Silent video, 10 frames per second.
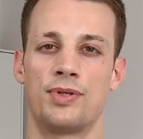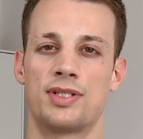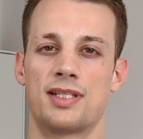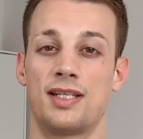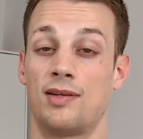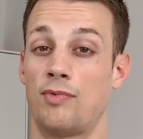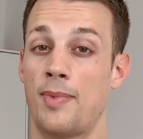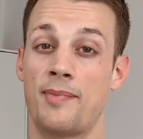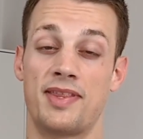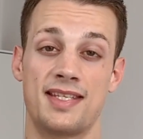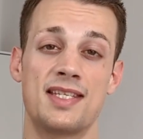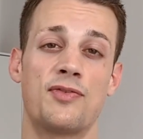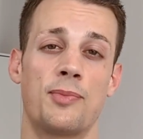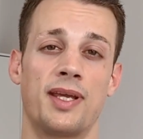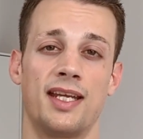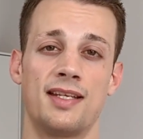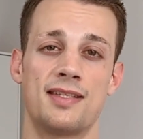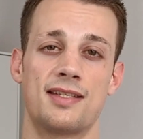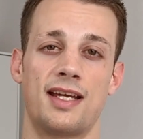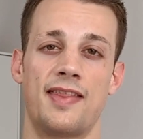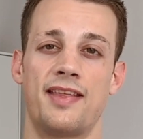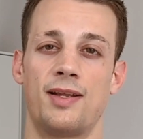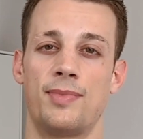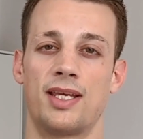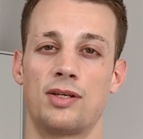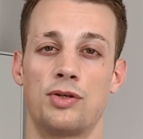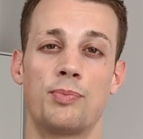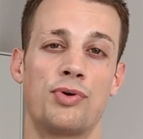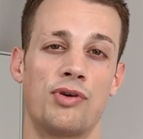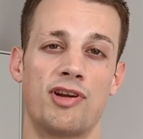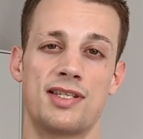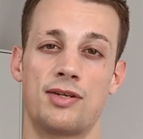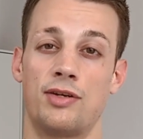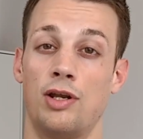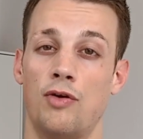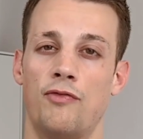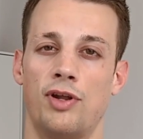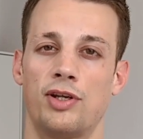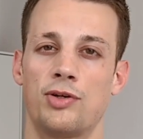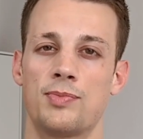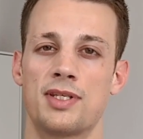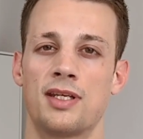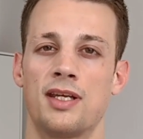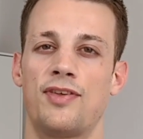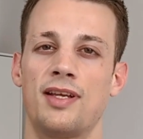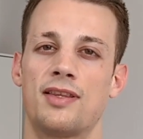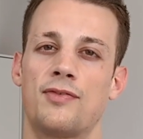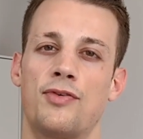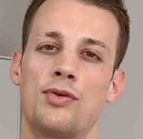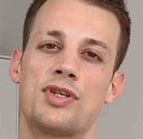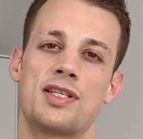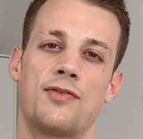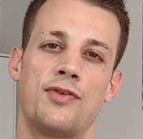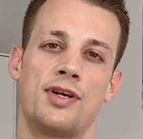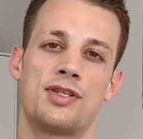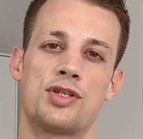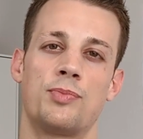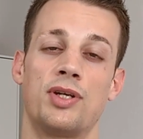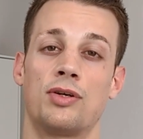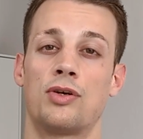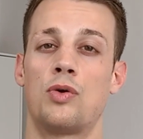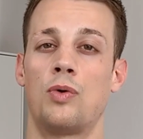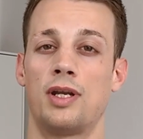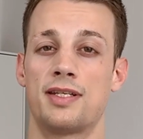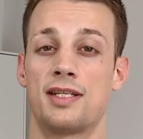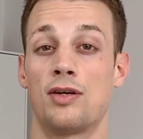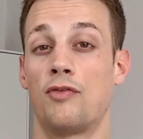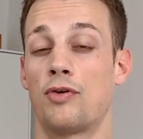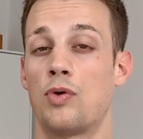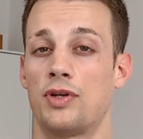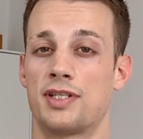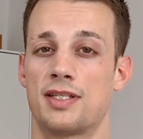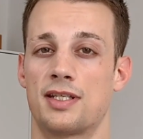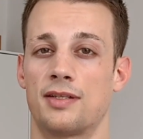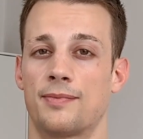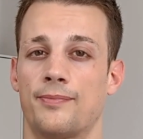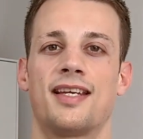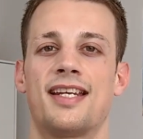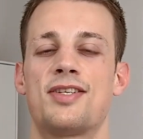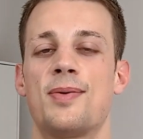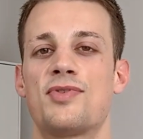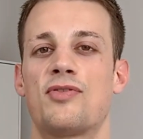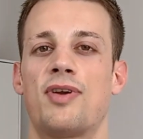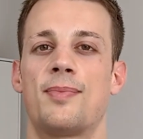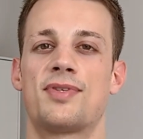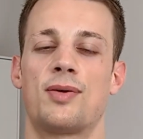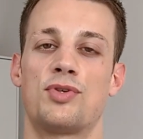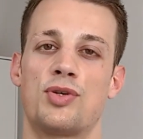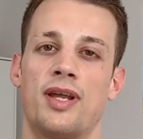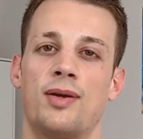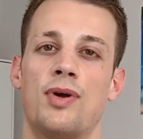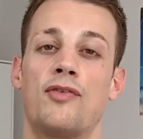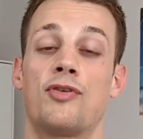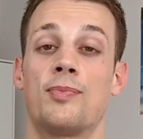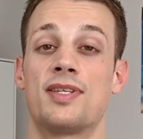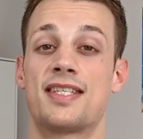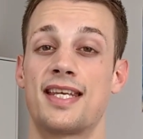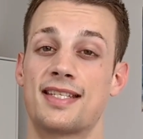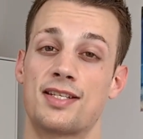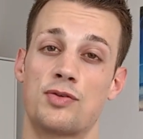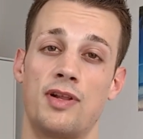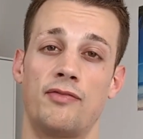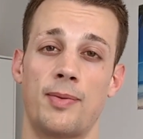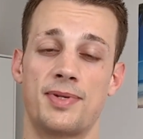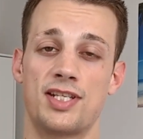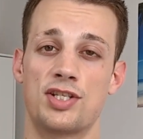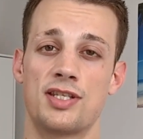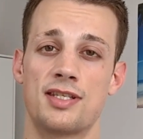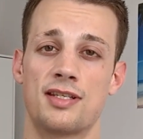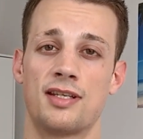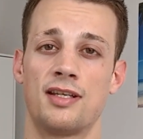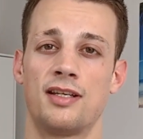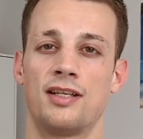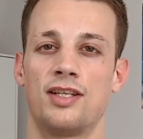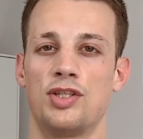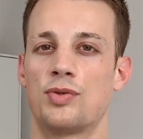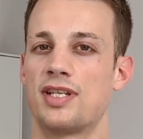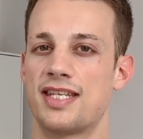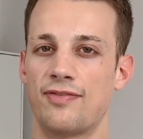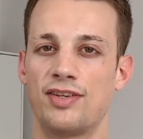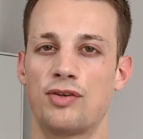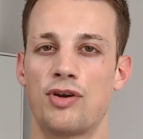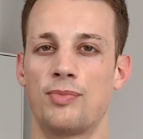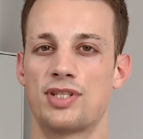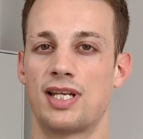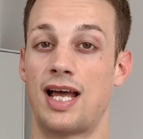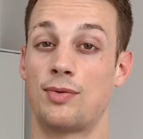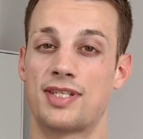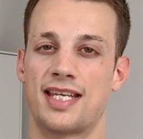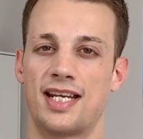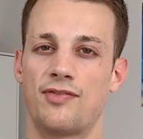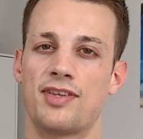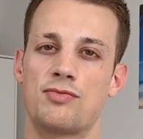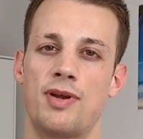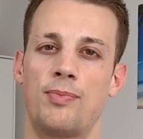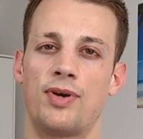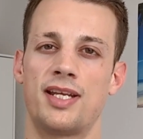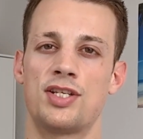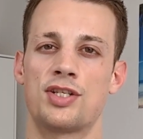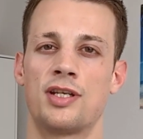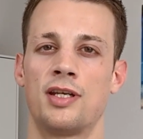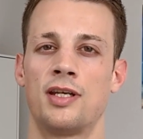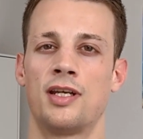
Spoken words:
but remember, this is for beginners and they'll make good progress on low volumes. And I think the focus at first should be on quality over quantity. And in terms of reps, I would do anywhere from 6 to 12 repetitions. You can definitely grow muscle outside of this rep range.